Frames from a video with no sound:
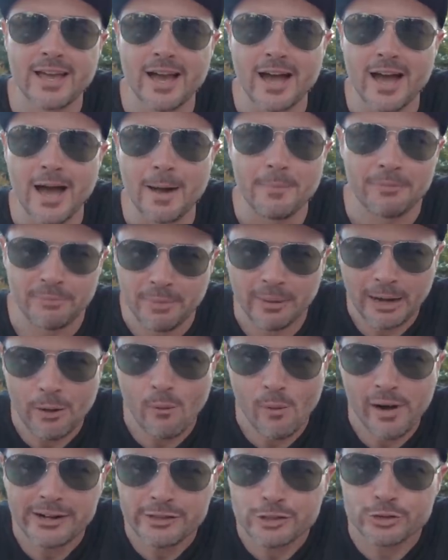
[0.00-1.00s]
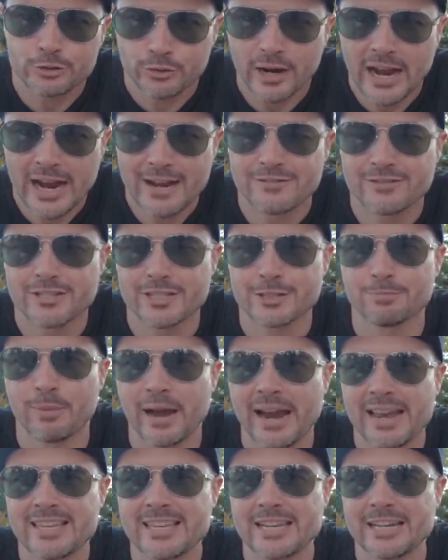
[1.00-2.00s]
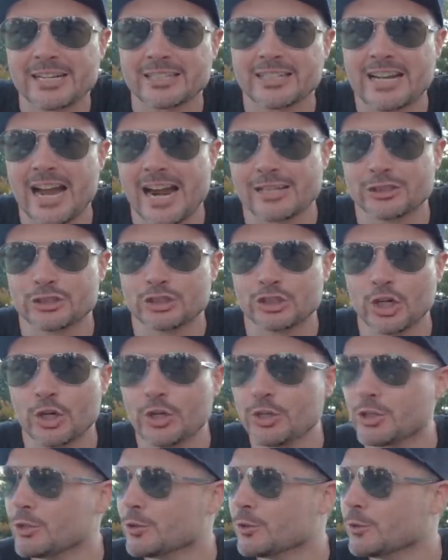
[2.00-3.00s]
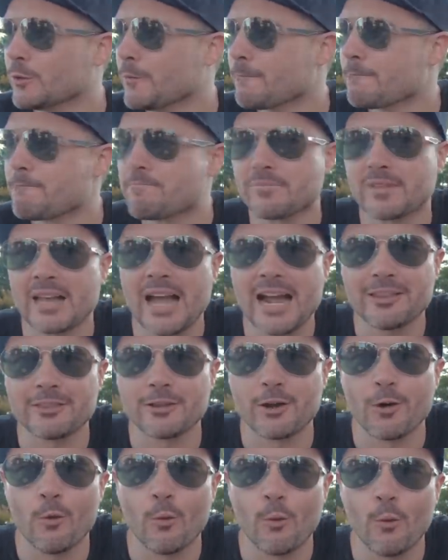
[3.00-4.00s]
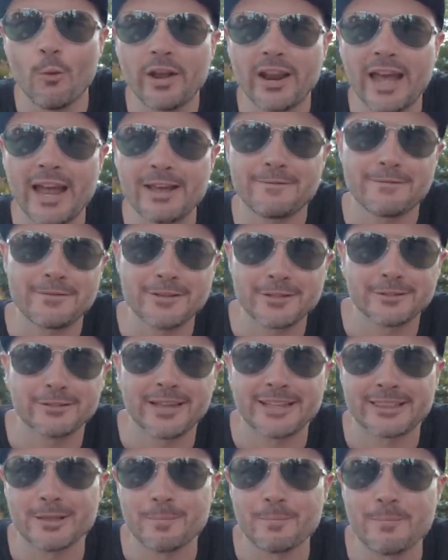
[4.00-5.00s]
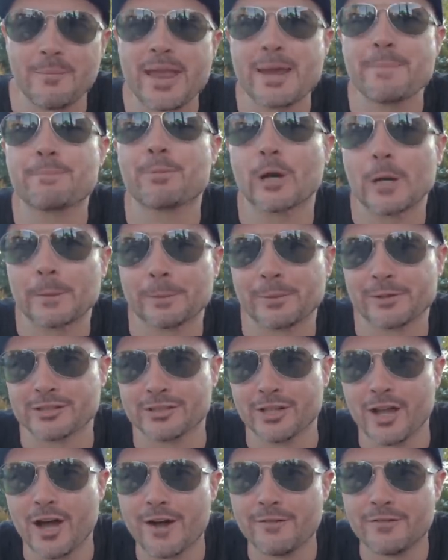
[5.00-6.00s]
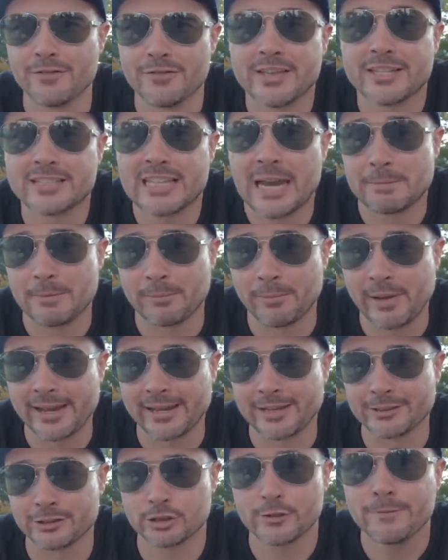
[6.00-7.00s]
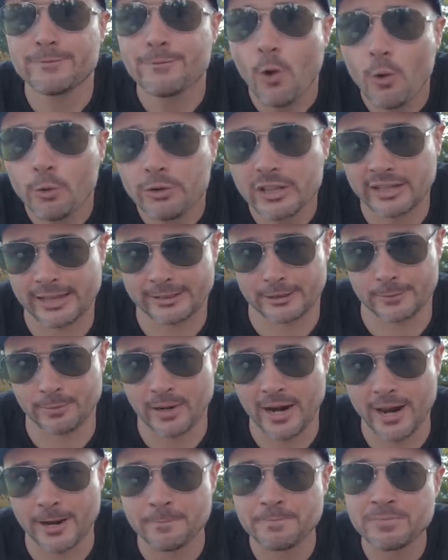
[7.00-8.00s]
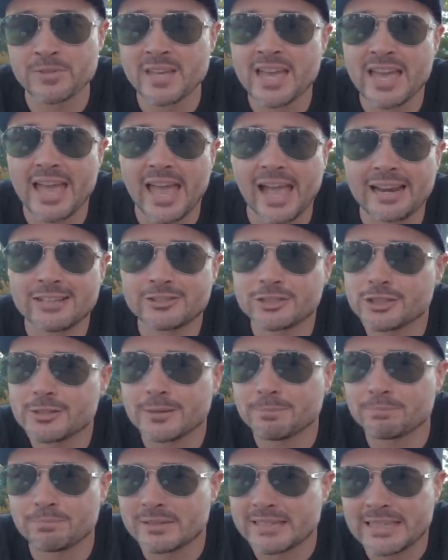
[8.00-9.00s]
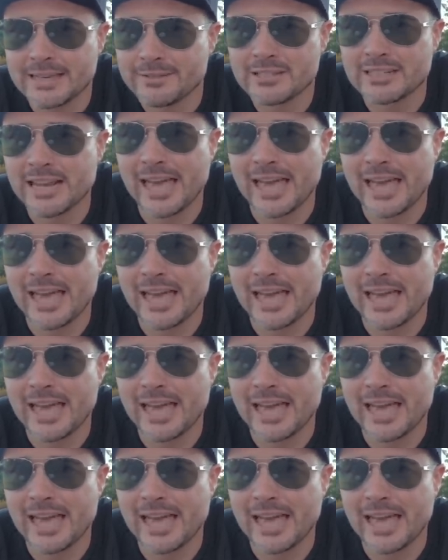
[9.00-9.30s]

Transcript: um, but I wanted to drive this bike here to kind of show you, I don't know, what I feel like the main purpose of this type of bike is. It's a folding electric bike, and it just gives